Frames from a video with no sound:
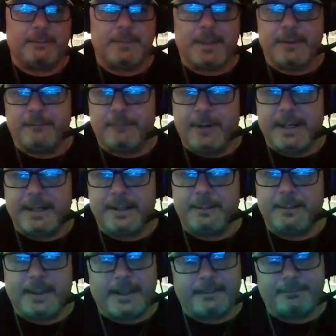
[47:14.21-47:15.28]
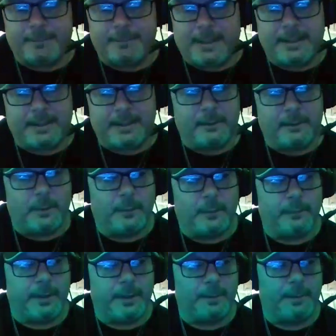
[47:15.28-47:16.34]
I've been invited, but I didn't go
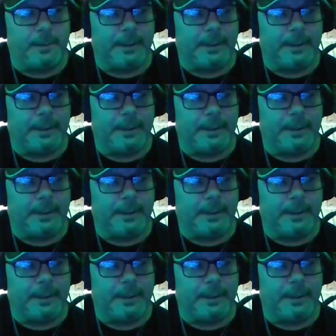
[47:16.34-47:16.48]
over there.